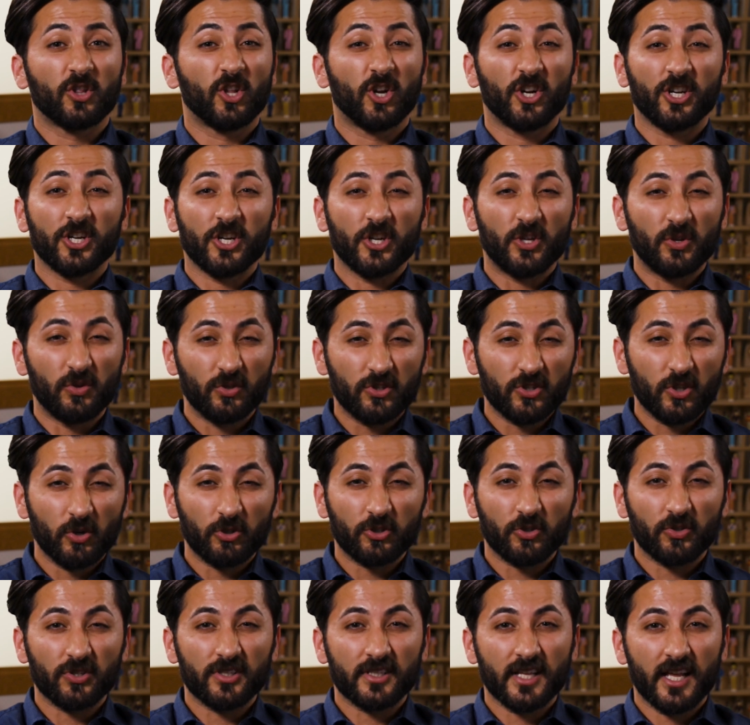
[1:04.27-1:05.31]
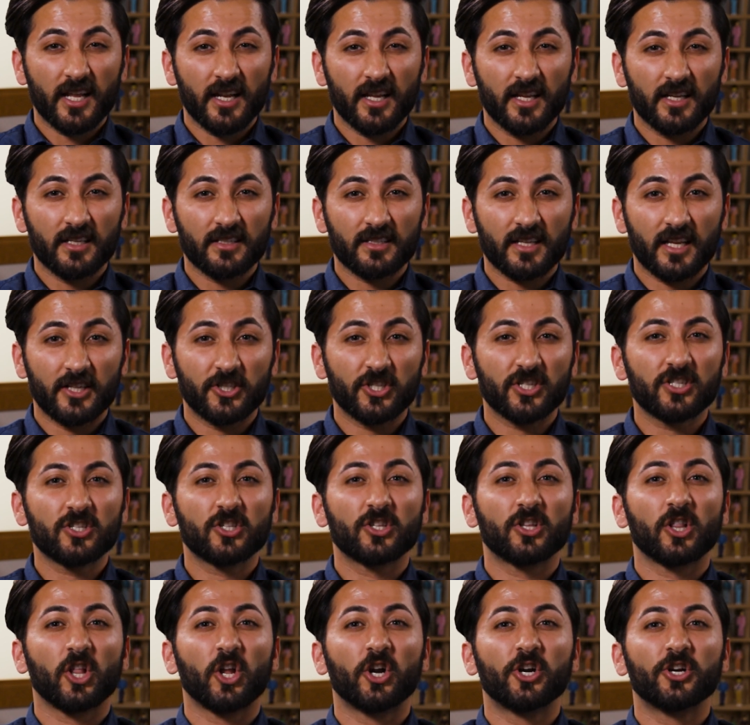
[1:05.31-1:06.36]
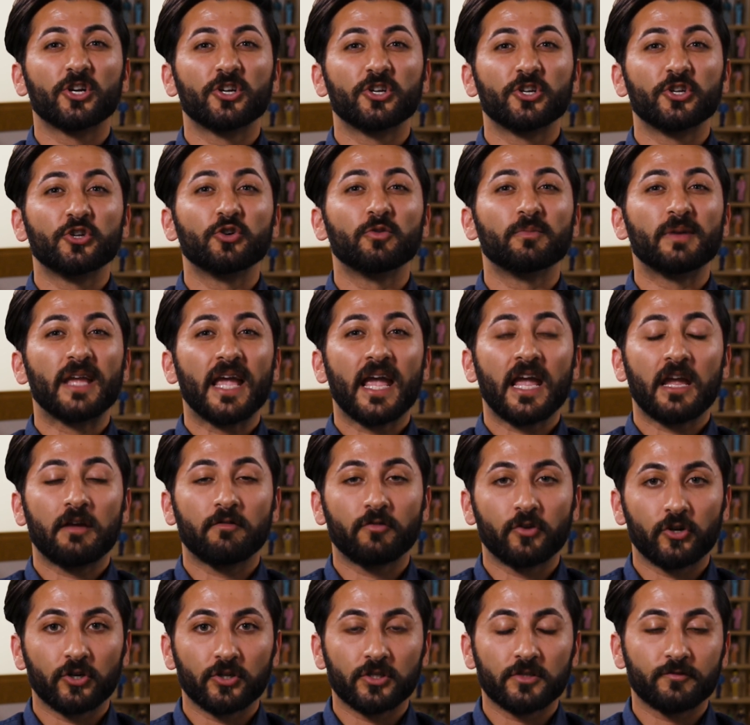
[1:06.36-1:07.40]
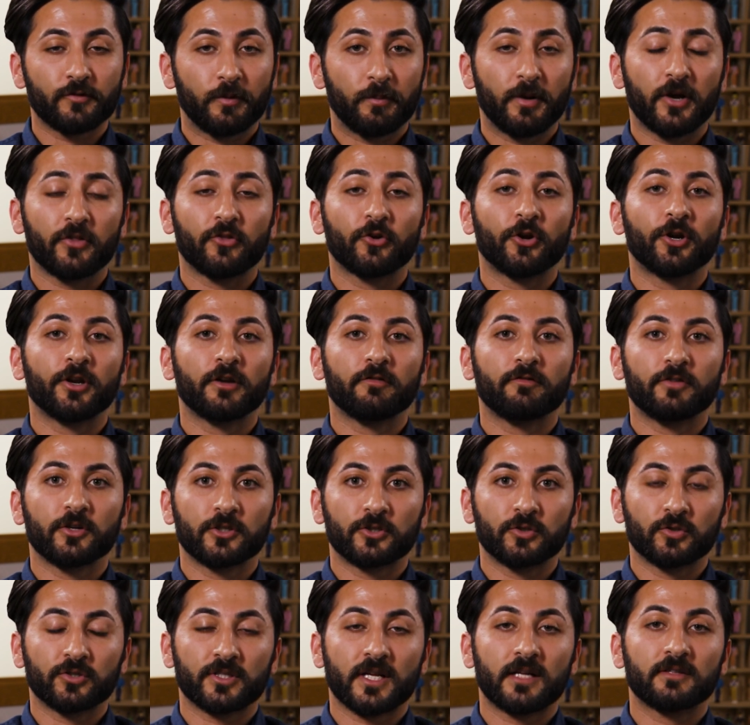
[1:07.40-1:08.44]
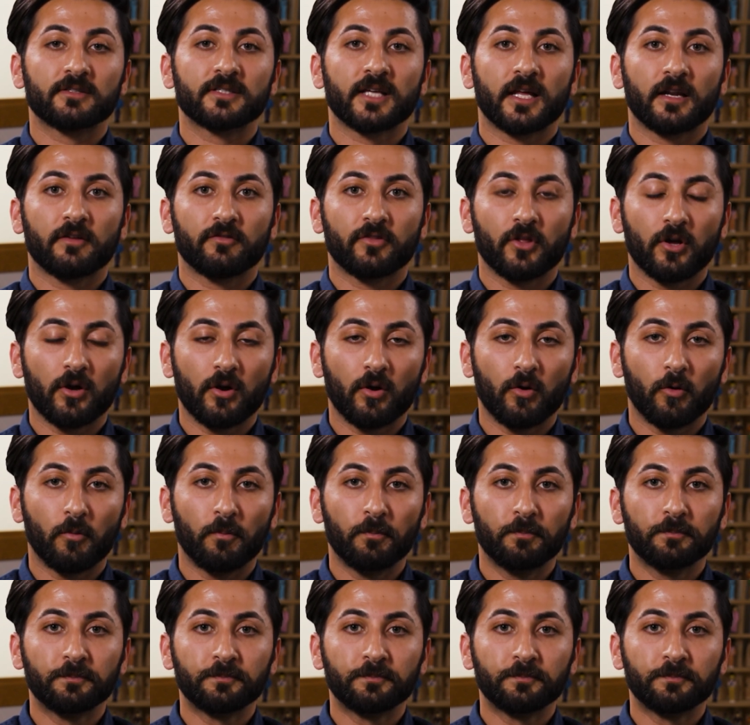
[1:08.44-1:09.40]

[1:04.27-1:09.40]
learn new social settings, and just learn new behaviors from other individuals outside of the home.